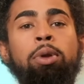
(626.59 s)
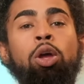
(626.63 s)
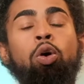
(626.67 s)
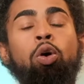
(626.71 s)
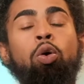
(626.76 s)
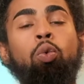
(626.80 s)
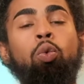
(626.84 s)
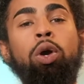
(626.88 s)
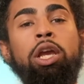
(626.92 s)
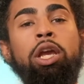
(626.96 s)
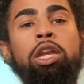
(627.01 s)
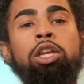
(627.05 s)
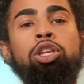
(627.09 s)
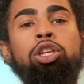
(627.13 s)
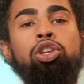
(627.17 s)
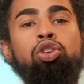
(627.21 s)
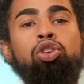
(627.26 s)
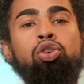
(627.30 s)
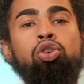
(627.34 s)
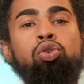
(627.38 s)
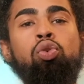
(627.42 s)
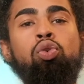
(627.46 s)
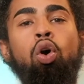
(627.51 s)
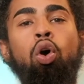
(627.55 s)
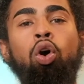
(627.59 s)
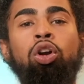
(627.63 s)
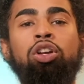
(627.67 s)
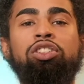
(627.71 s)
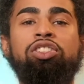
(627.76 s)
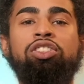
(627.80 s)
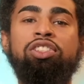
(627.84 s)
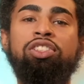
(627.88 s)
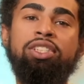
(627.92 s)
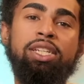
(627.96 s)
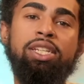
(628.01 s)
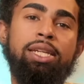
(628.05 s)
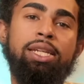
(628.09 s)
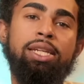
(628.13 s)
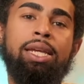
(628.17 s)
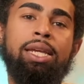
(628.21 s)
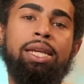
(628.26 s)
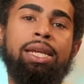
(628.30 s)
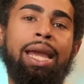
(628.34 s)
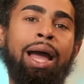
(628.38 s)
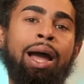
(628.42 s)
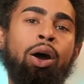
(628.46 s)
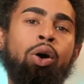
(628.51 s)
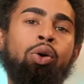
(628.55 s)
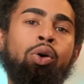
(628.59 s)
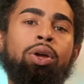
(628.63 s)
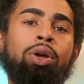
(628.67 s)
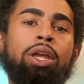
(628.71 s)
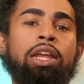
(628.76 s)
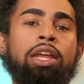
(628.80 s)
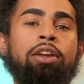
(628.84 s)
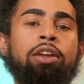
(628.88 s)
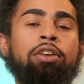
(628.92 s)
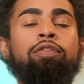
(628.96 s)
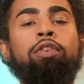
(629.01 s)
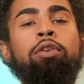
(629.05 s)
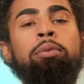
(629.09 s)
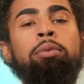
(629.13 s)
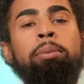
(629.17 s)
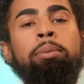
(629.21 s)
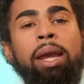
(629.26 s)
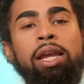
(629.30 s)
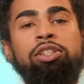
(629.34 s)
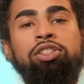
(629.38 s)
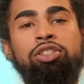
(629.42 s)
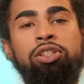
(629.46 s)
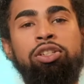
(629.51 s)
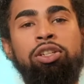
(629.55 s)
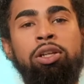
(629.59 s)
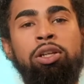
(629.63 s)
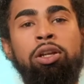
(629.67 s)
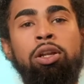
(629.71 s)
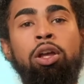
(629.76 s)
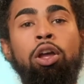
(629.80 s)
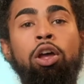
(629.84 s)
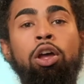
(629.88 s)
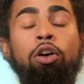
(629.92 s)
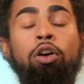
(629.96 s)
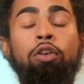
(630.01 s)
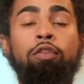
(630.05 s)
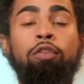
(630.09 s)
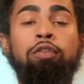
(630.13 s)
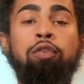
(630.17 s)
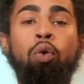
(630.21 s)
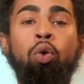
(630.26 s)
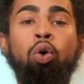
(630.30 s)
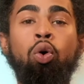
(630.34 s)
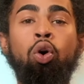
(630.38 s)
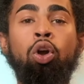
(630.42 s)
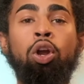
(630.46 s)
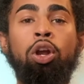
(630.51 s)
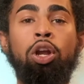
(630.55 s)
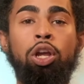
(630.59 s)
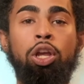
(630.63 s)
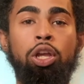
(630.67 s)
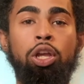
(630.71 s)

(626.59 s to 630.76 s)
When you are seeking out information for